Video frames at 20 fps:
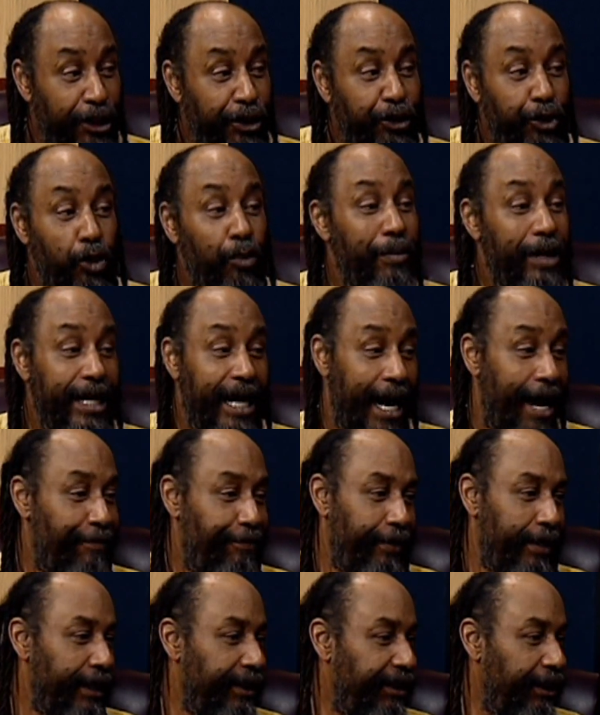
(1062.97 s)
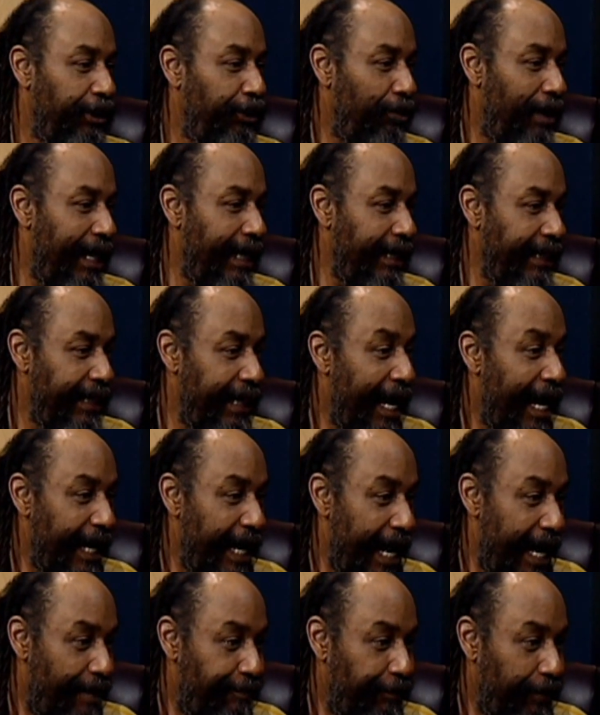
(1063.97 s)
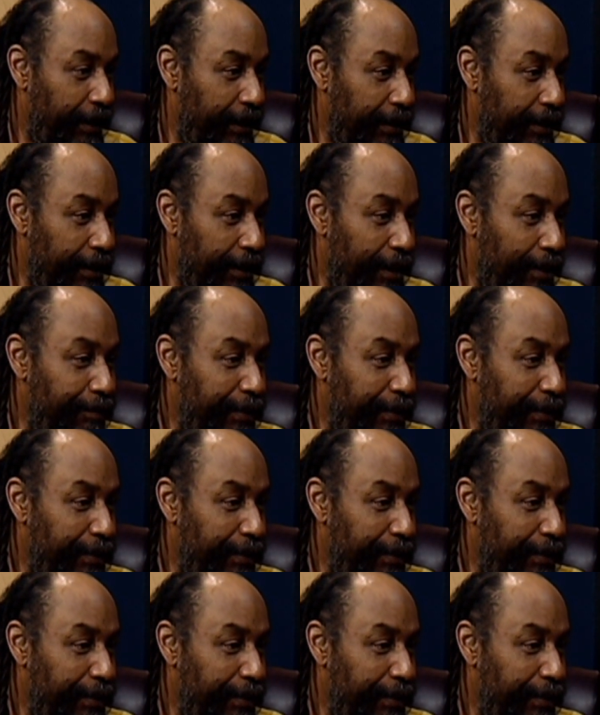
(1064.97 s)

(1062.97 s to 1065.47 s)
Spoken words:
too many Africans are trying to get out of Africa